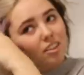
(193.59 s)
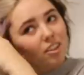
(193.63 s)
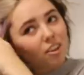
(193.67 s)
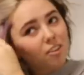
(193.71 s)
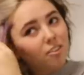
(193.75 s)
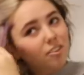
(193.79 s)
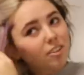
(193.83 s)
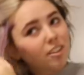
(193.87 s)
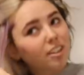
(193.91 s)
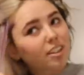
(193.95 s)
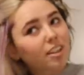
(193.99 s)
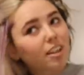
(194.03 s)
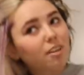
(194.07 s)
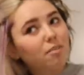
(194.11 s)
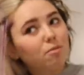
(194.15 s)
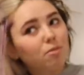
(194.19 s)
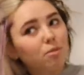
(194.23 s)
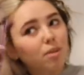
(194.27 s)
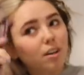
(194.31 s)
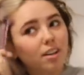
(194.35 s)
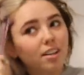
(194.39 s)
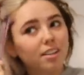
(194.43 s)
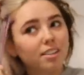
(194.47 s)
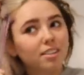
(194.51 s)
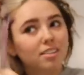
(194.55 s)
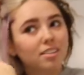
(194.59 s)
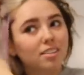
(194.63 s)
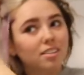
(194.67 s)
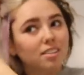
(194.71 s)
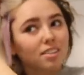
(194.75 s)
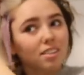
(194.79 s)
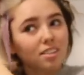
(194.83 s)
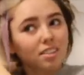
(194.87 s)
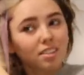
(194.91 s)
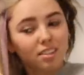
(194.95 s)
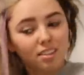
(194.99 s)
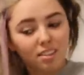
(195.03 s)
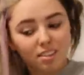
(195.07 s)
you only live
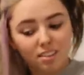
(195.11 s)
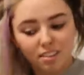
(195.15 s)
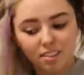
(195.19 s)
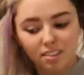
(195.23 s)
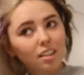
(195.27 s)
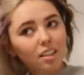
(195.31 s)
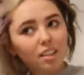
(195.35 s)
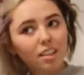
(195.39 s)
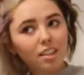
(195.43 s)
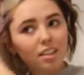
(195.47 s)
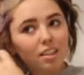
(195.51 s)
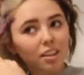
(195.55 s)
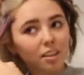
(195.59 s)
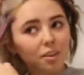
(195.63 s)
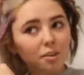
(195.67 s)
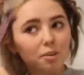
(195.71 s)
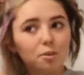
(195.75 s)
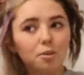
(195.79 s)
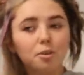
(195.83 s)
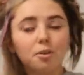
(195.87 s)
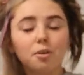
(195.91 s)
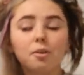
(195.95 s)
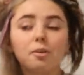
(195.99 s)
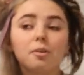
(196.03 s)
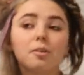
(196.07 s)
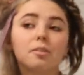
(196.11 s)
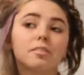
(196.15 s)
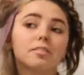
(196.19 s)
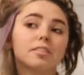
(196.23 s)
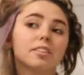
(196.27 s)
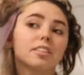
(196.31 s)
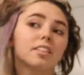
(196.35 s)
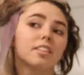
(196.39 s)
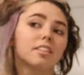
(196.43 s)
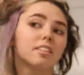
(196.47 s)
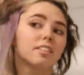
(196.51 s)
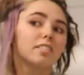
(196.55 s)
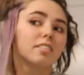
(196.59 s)
once.
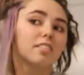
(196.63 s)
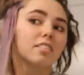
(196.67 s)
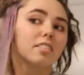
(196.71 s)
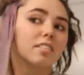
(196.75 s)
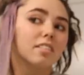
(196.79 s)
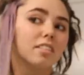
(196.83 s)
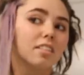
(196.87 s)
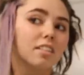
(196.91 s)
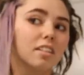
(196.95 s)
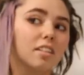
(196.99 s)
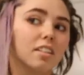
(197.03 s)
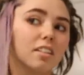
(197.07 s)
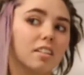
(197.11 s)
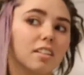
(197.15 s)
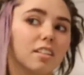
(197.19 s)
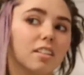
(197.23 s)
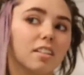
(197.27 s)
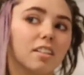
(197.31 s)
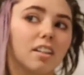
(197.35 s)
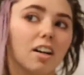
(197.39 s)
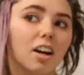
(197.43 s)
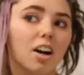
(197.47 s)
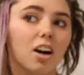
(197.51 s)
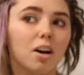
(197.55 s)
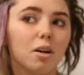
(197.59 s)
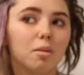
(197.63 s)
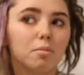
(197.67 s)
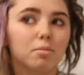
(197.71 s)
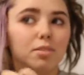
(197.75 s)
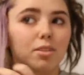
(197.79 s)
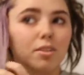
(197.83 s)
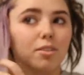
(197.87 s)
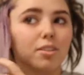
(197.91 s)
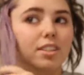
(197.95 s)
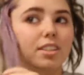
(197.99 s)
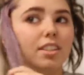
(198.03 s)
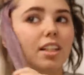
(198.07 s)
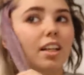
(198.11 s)
Cute. Oh, I'm
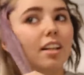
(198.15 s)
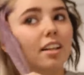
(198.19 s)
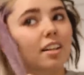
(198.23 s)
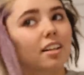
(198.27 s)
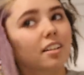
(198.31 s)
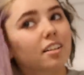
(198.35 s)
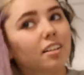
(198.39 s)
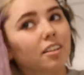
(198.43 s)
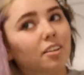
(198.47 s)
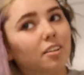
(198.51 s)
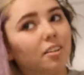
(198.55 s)
so excited.